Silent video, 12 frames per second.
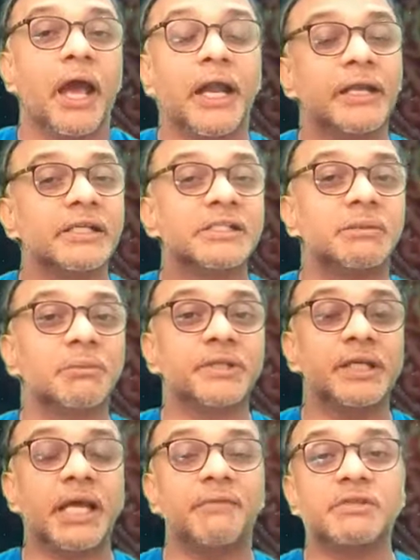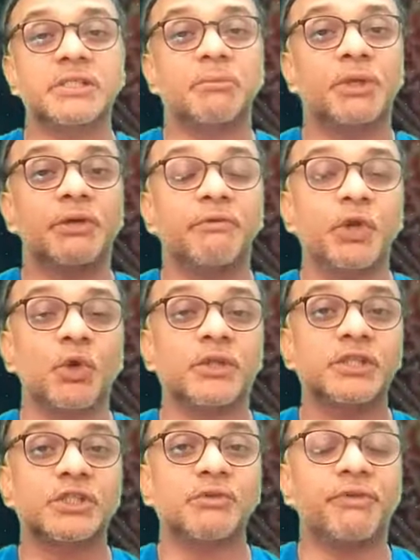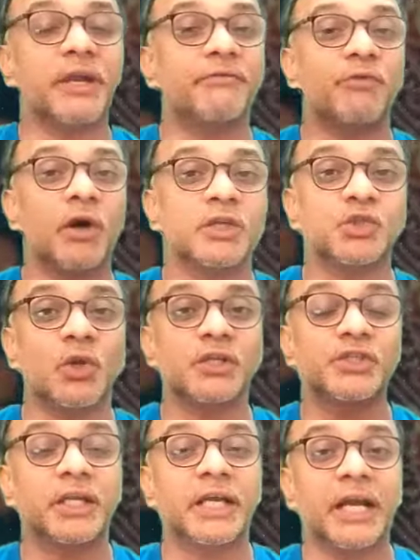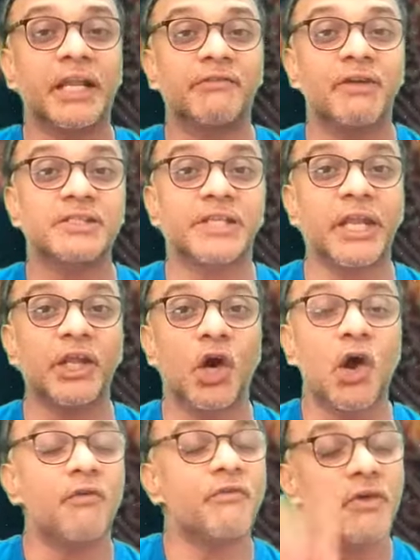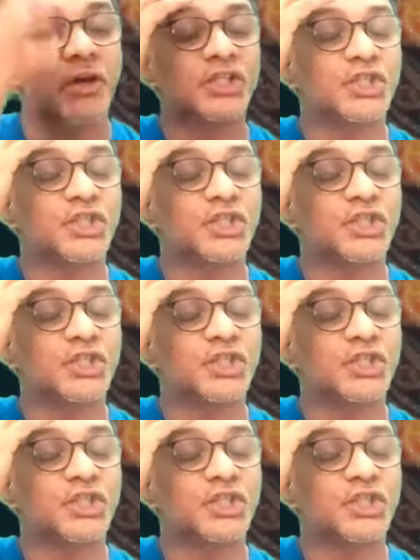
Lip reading: and till some other time with some other video. This is a friend, astrologer and guide Irfan, signing off.